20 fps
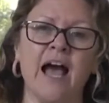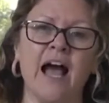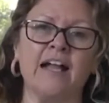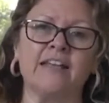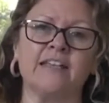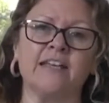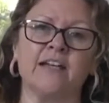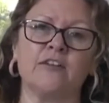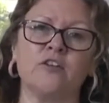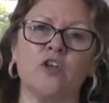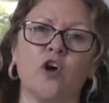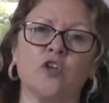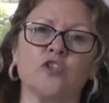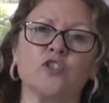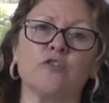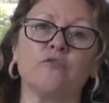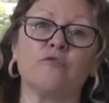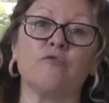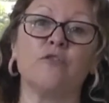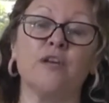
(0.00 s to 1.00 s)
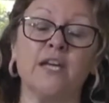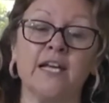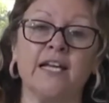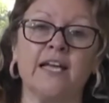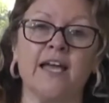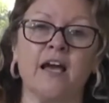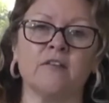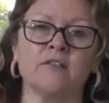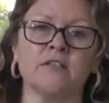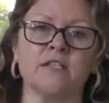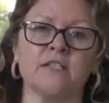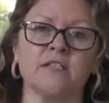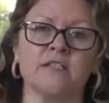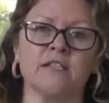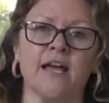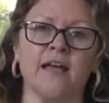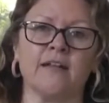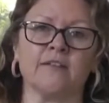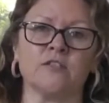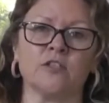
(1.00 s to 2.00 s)
and yet not to really
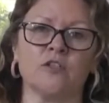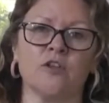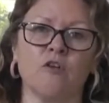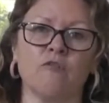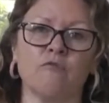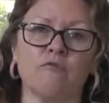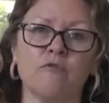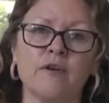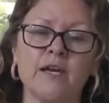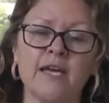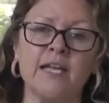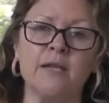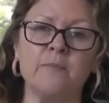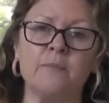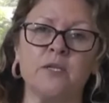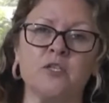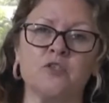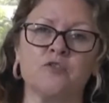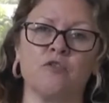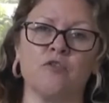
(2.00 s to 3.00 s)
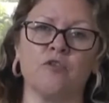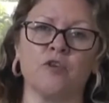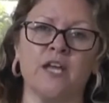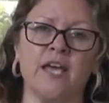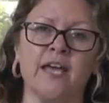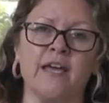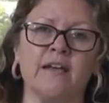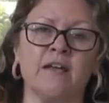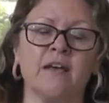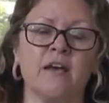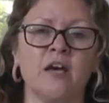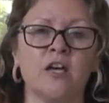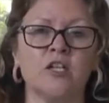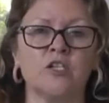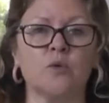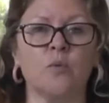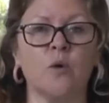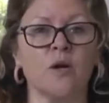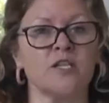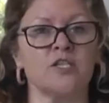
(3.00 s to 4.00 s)
understand, to not really be drawn in
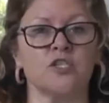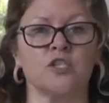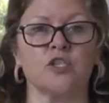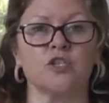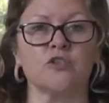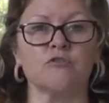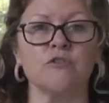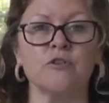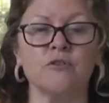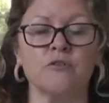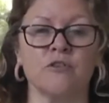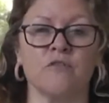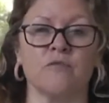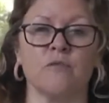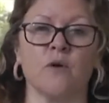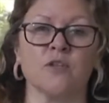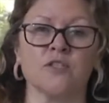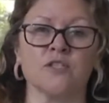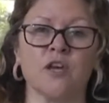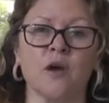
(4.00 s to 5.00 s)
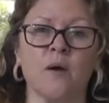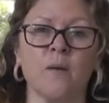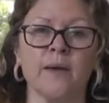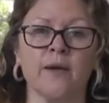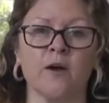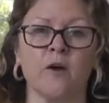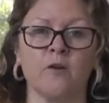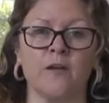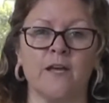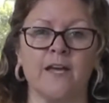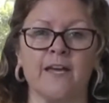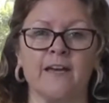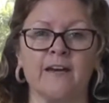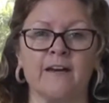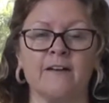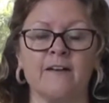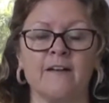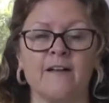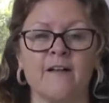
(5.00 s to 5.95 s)
to what is the truth of what's going on here.